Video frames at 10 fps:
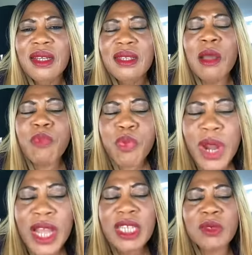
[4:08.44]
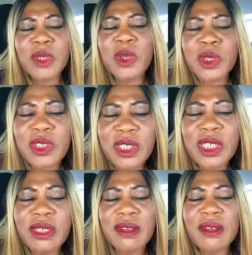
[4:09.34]
The price for your
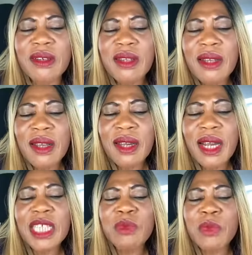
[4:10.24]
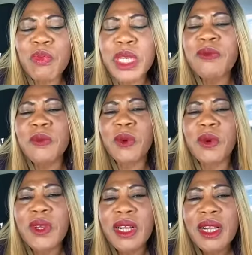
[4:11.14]
sin has been paid for.
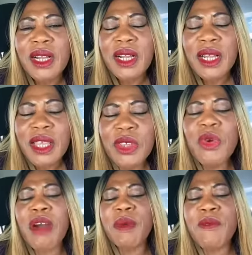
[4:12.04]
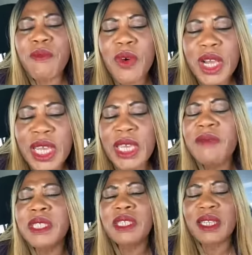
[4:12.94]
You have been
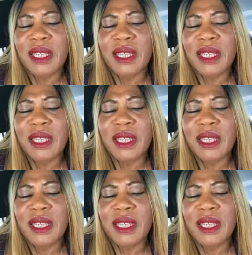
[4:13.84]
forgiven.